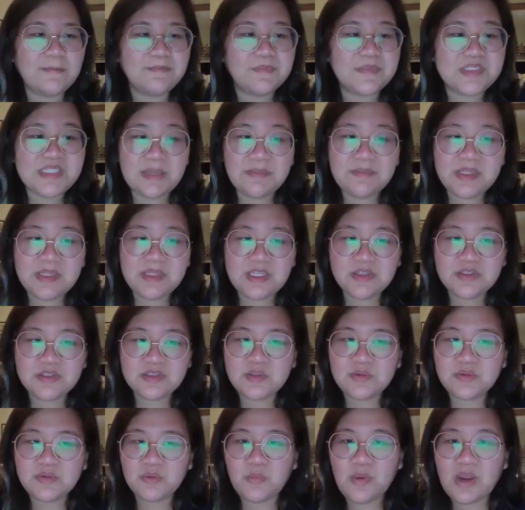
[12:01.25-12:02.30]
Same thing you do
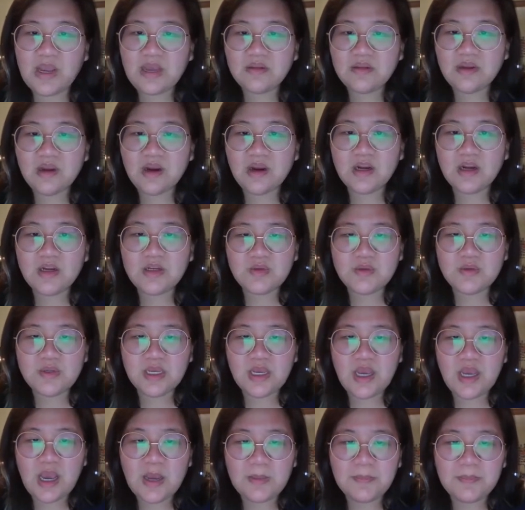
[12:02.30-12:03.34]
with a wild card. You can
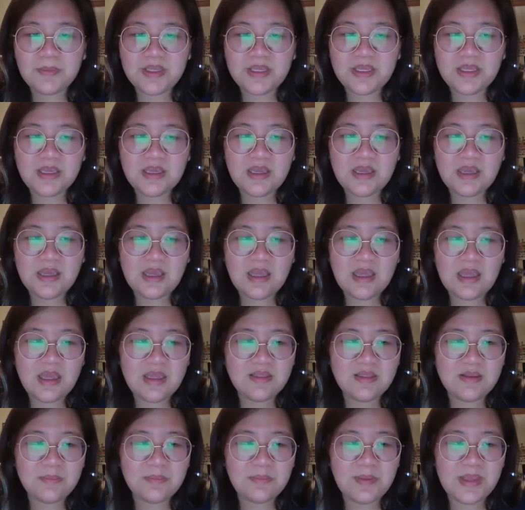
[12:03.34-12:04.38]
copy
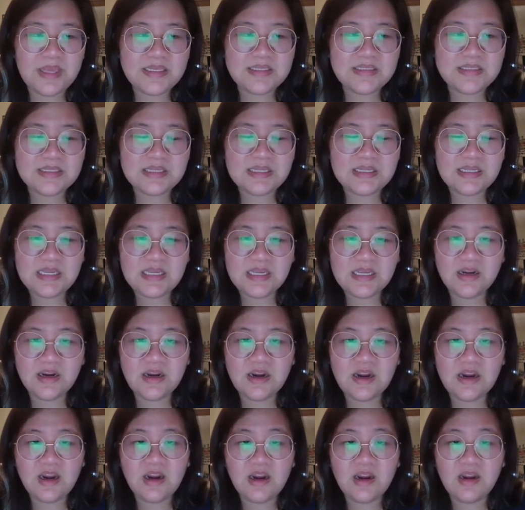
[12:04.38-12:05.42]
and then paste it
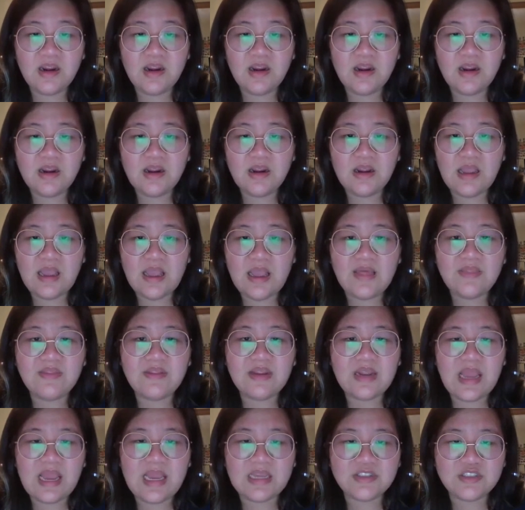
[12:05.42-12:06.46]
here and
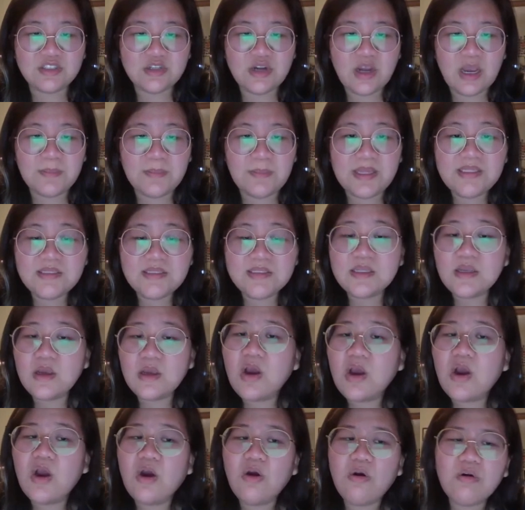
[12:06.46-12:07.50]
then add your comments.
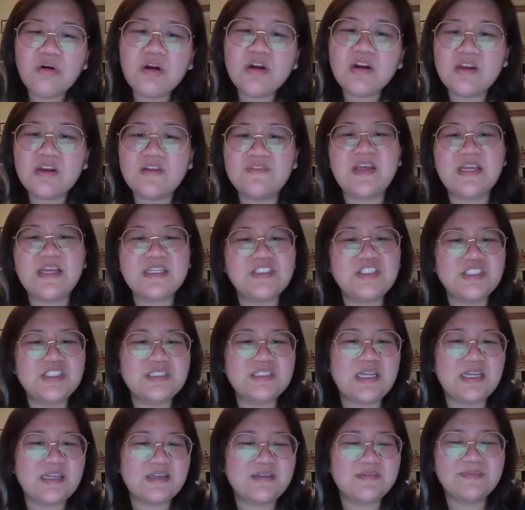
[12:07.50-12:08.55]
Or if that's just
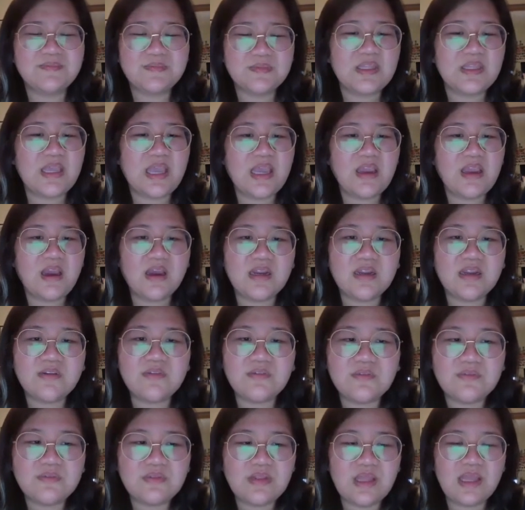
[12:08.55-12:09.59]
like chaotic,
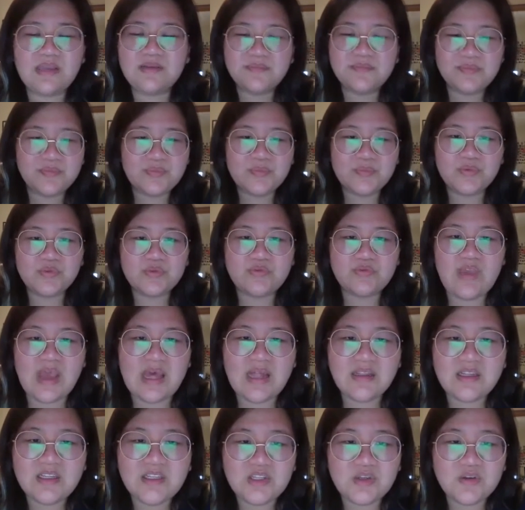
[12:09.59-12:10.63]
like
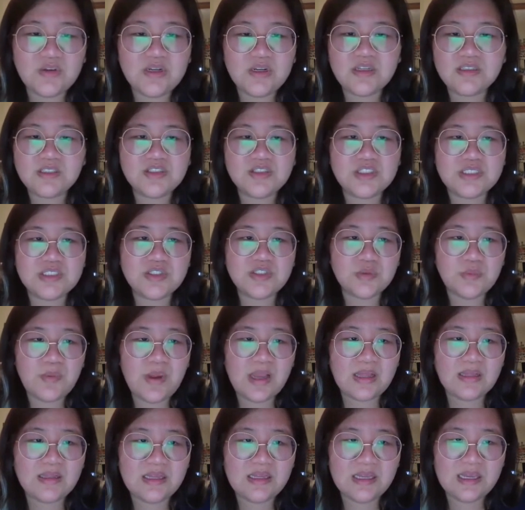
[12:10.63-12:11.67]
valid, you can also just
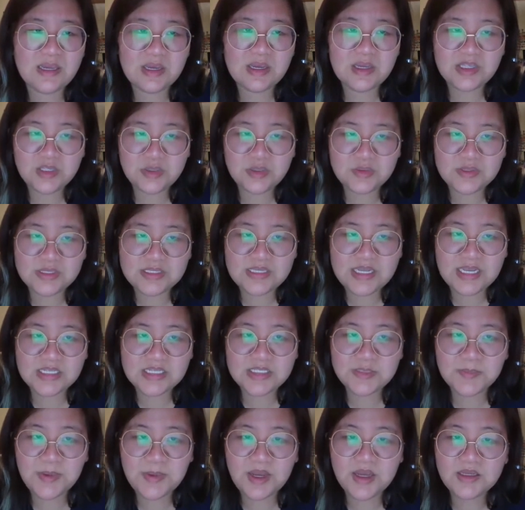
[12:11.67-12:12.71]
directly use a
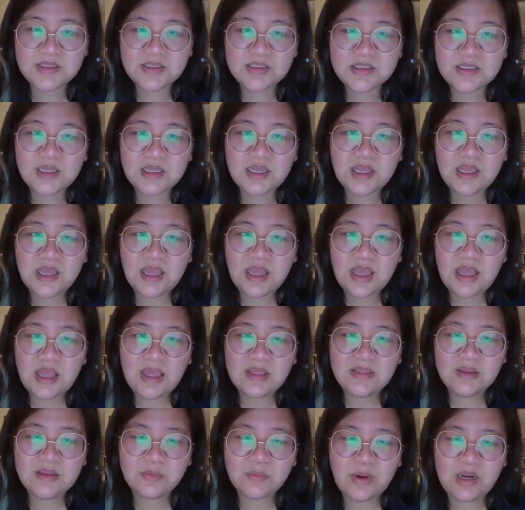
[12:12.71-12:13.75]
text box
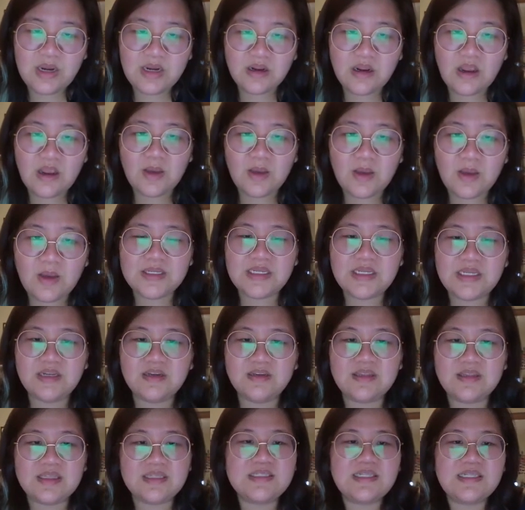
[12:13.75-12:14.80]
and then write a comment here
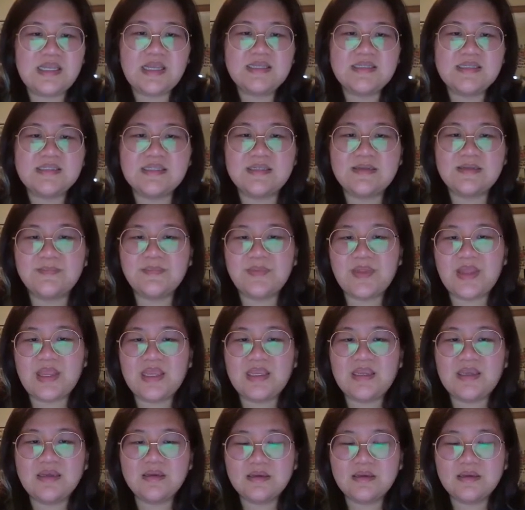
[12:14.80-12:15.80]
that says, like,